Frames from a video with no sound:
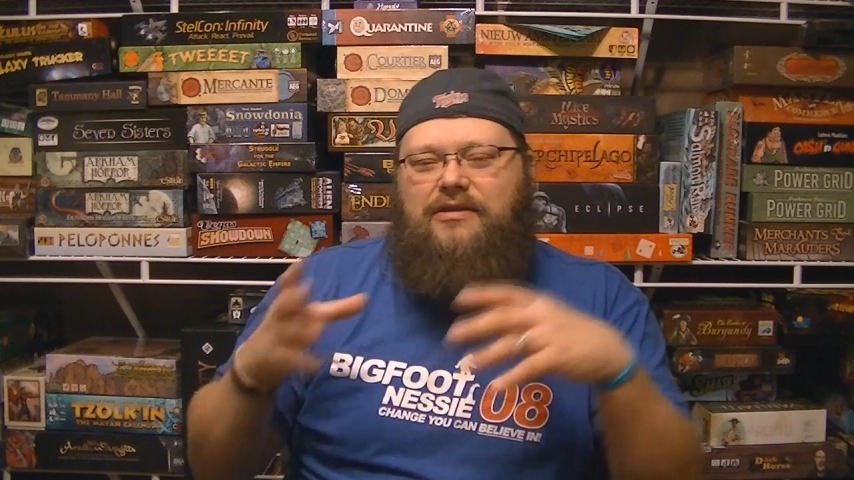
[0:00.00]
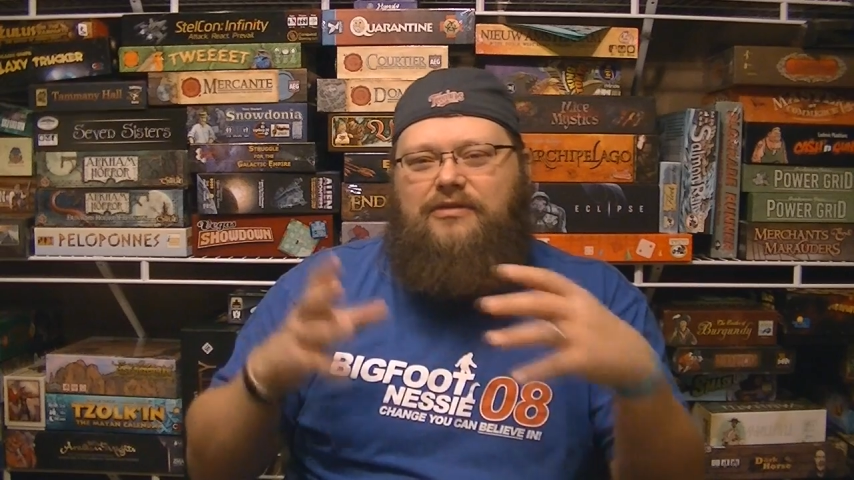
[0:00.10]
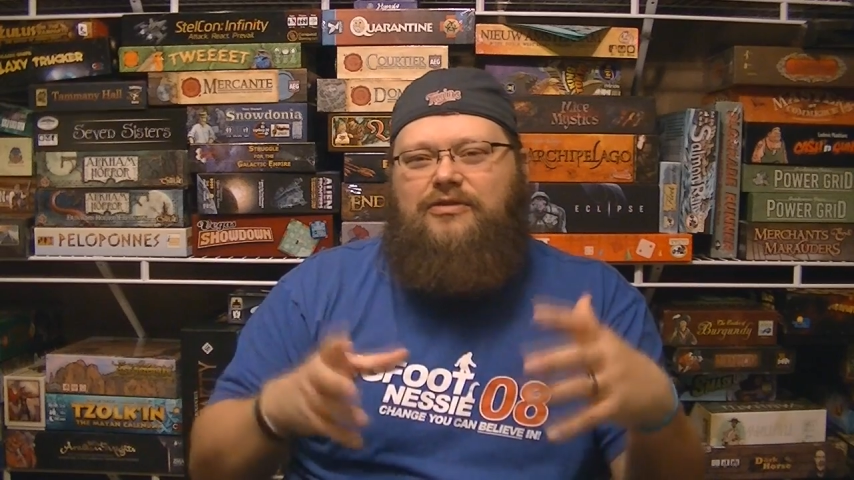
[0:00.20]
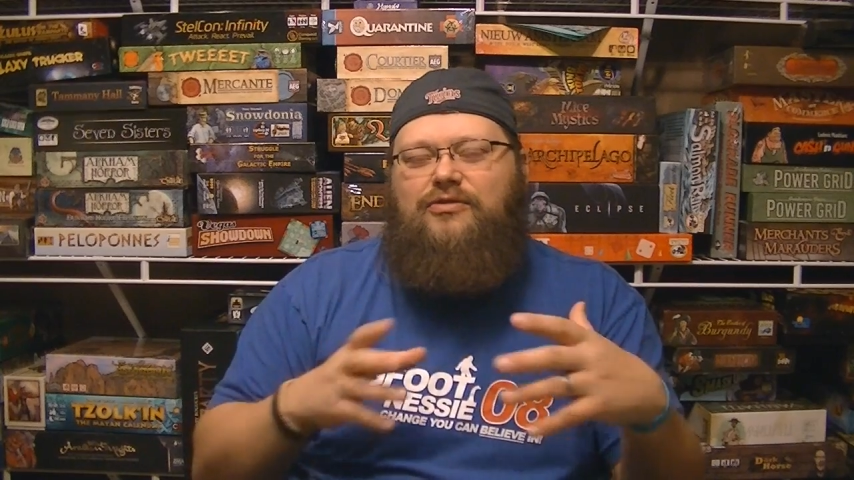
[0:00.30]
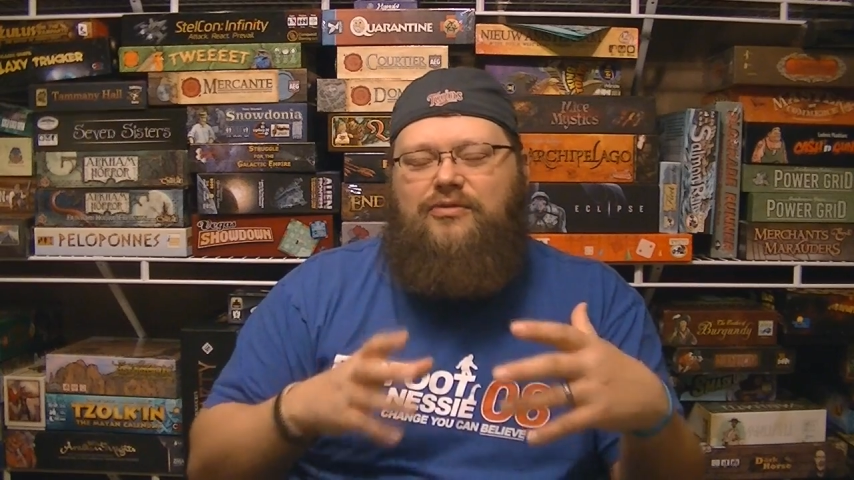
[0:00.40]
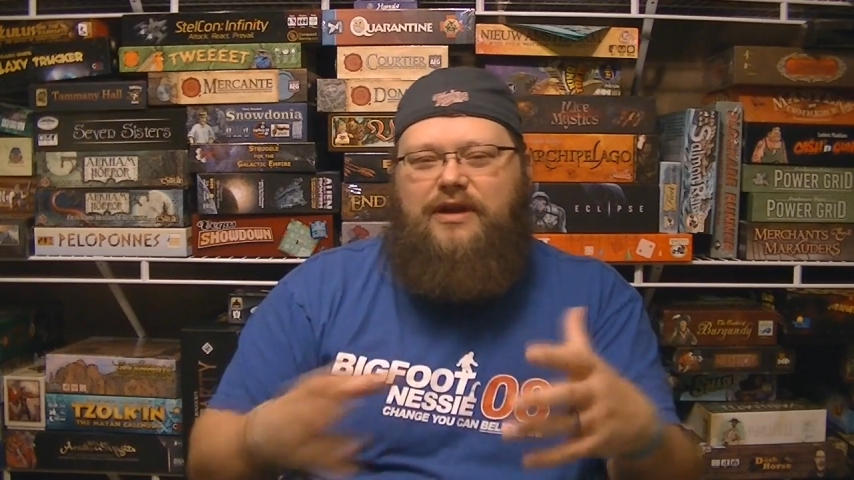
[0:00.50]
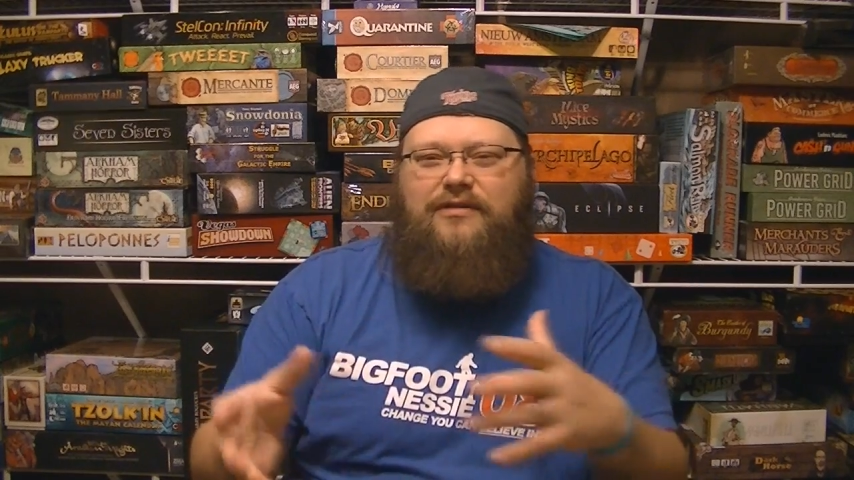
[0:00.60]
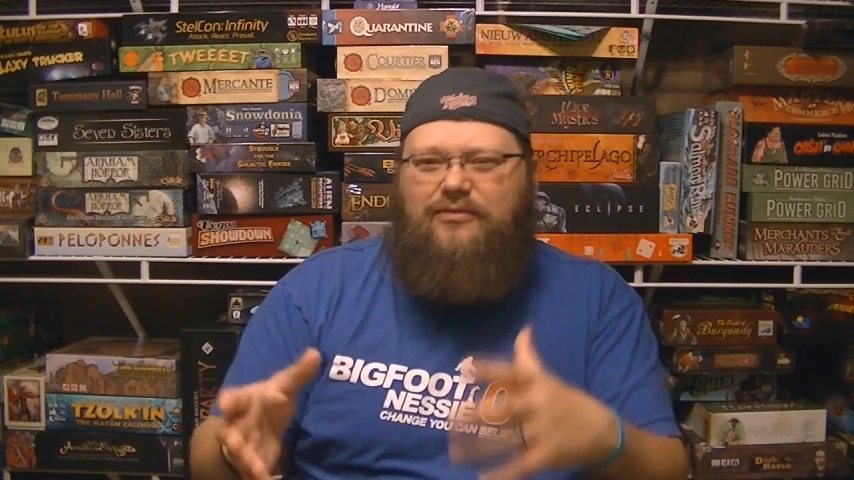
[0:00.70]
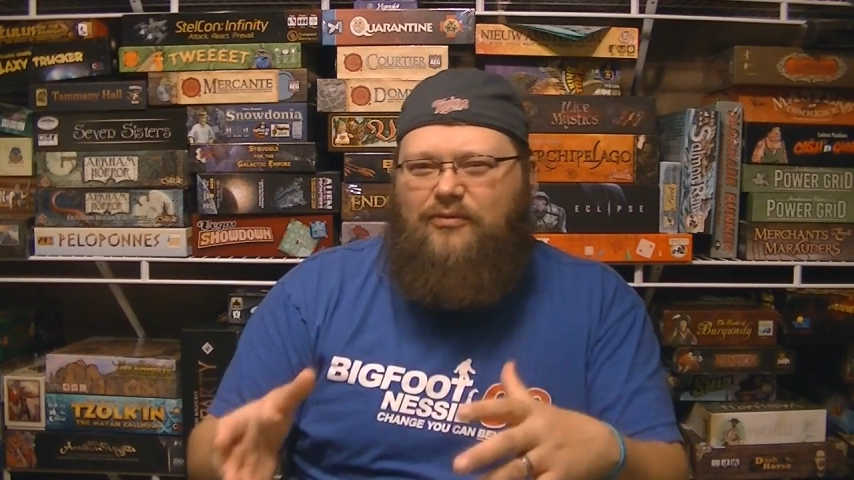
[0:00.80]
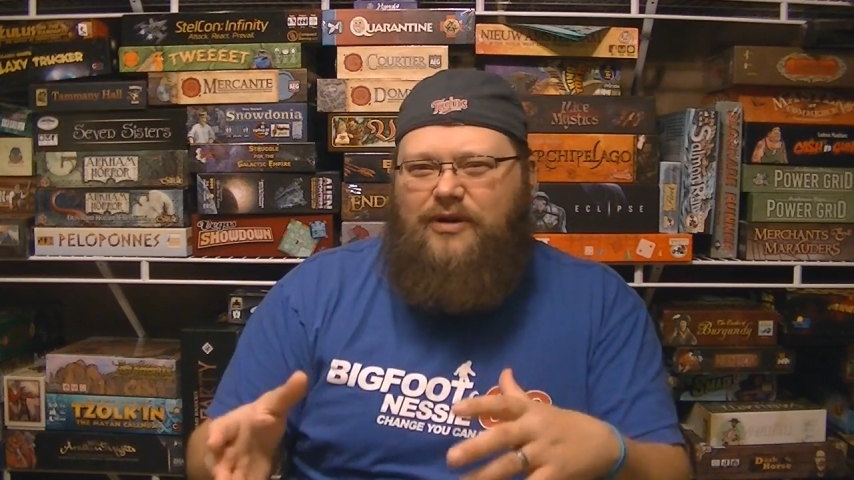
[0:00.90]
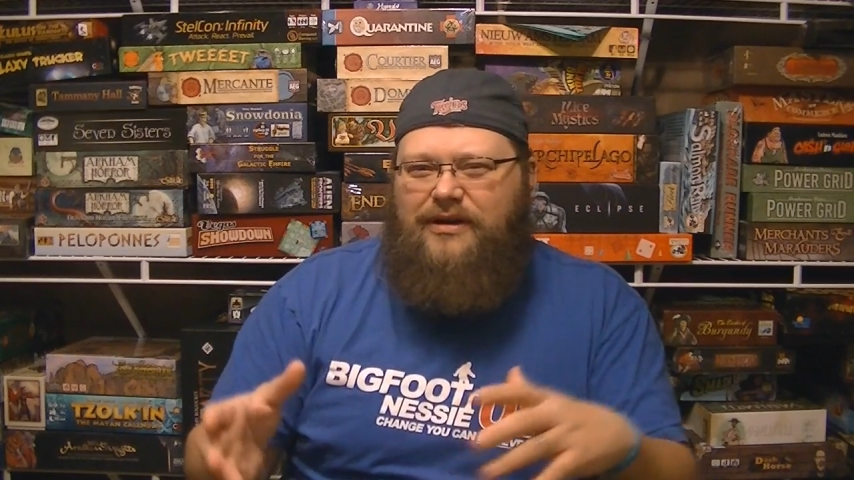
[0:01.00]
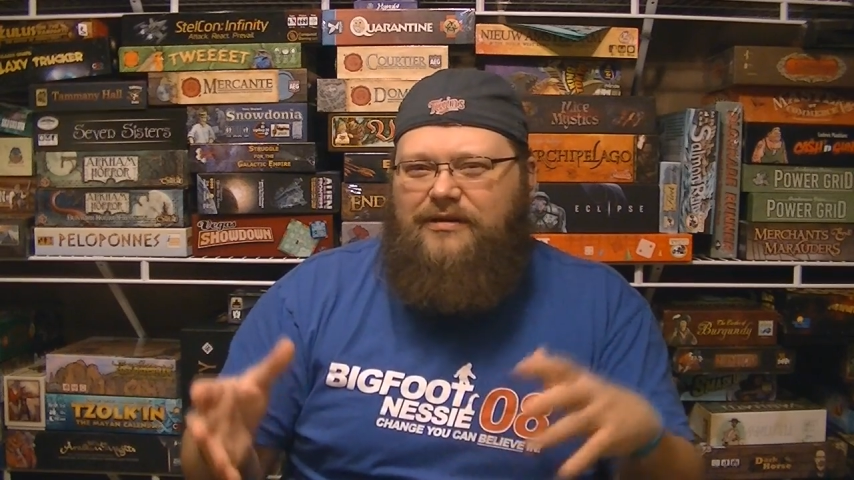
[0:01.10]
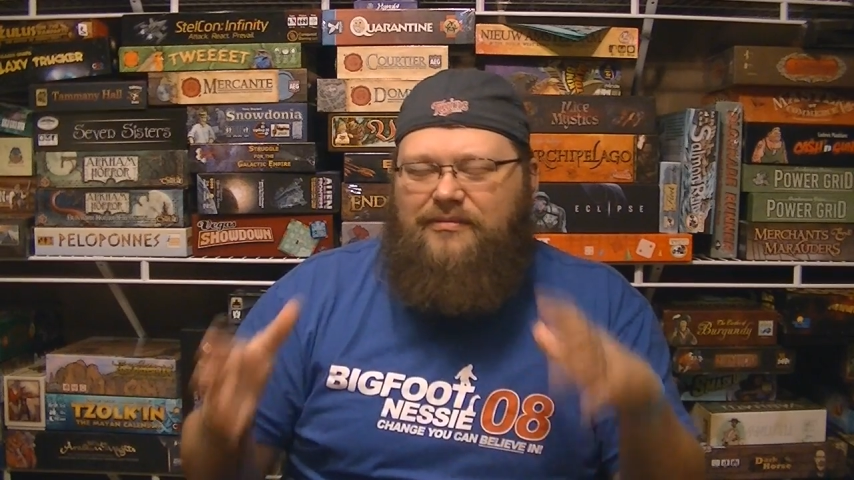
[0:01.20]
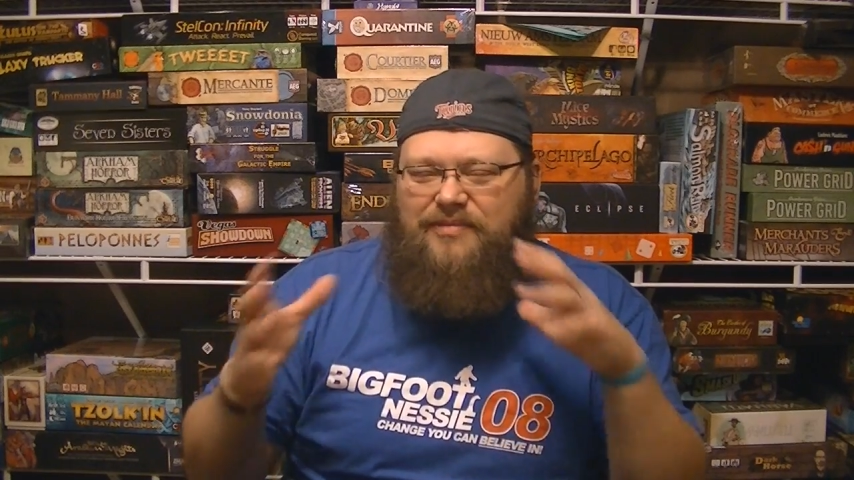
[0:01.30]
and 2 against 1 in